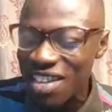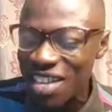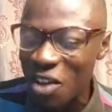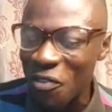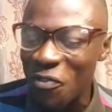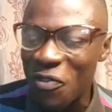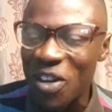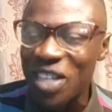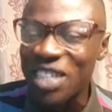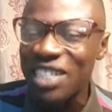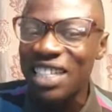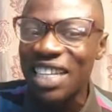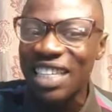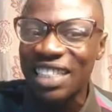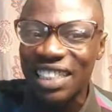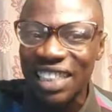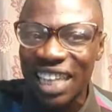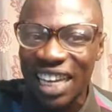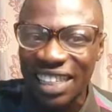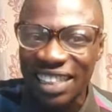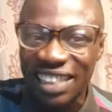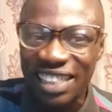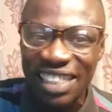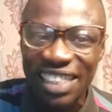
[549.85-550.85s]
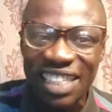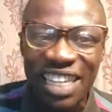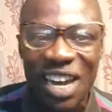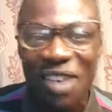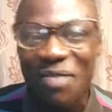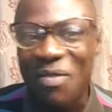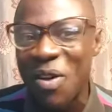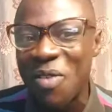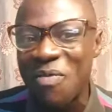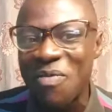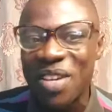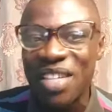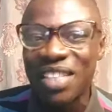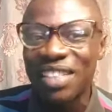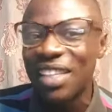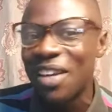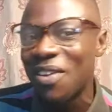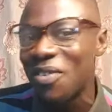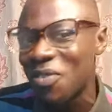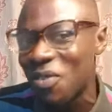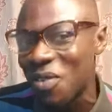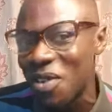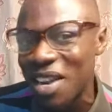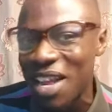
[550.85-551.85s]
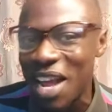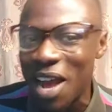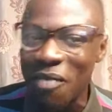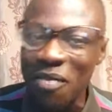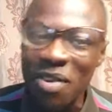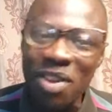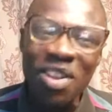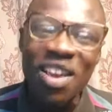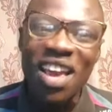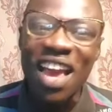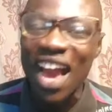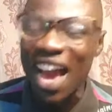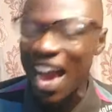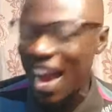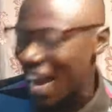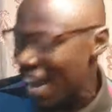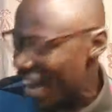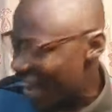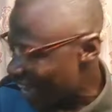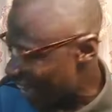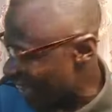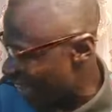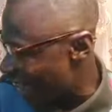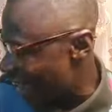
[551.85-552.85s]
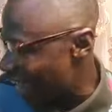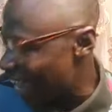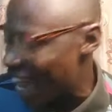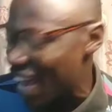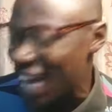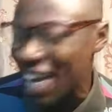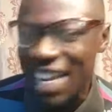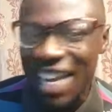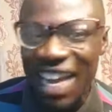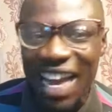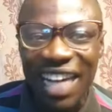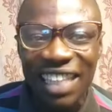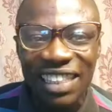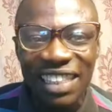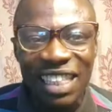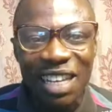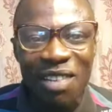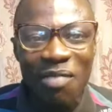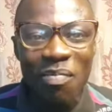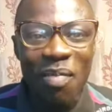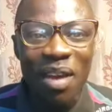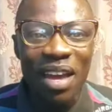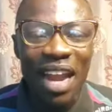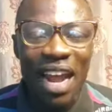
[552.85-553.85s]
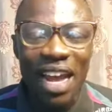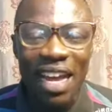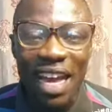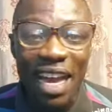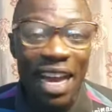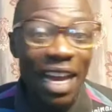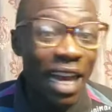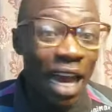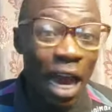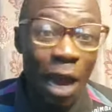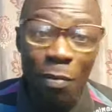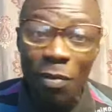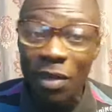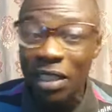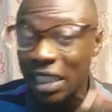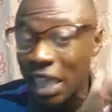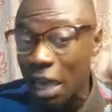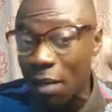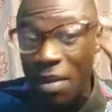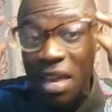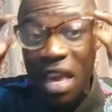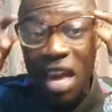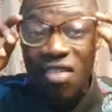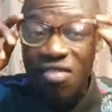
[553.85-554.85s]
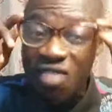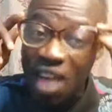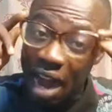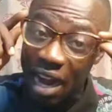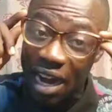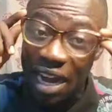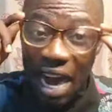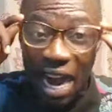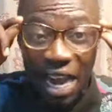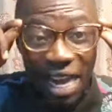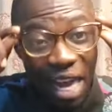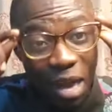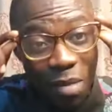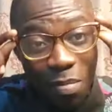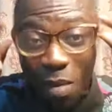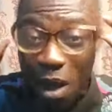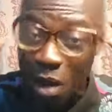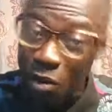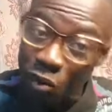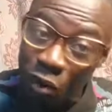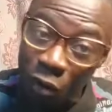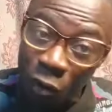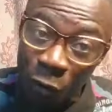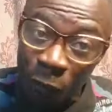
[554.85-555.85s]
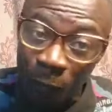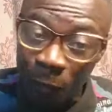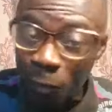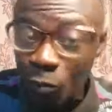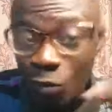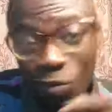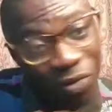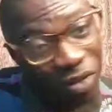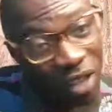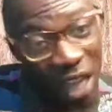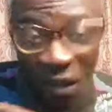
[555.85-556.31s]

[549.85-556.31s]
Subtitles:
Your friend is a chance, ni ama minister junior. Minia, Ghana, the assembly, I ain't can be serving your dear, and I am my womb.